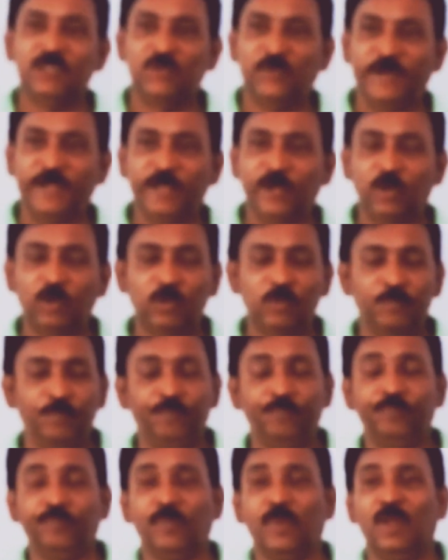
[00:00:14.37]
video
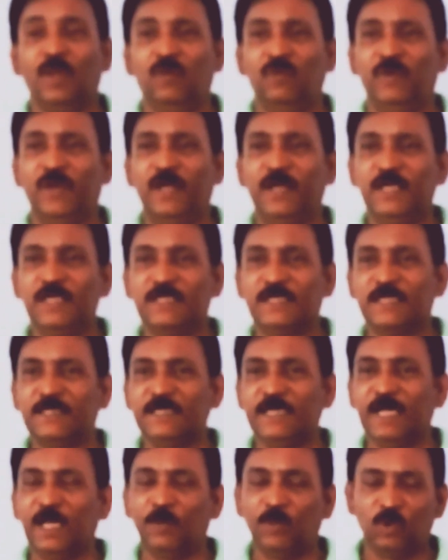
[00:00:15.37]
we are
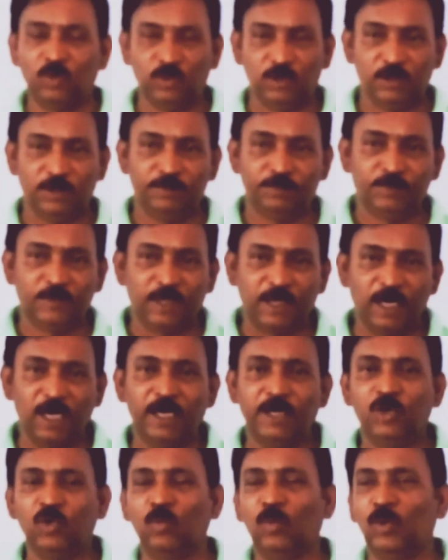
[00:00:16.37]
discussing about
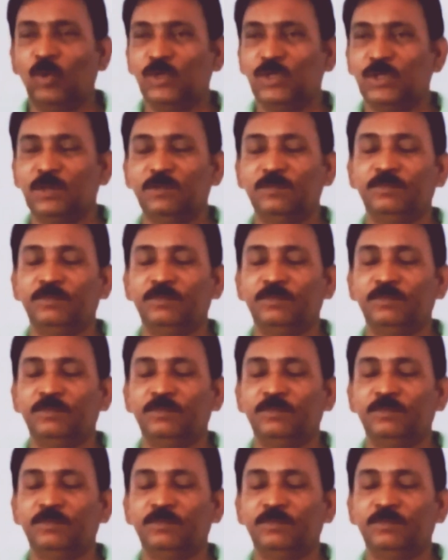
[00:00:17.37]
relative motion.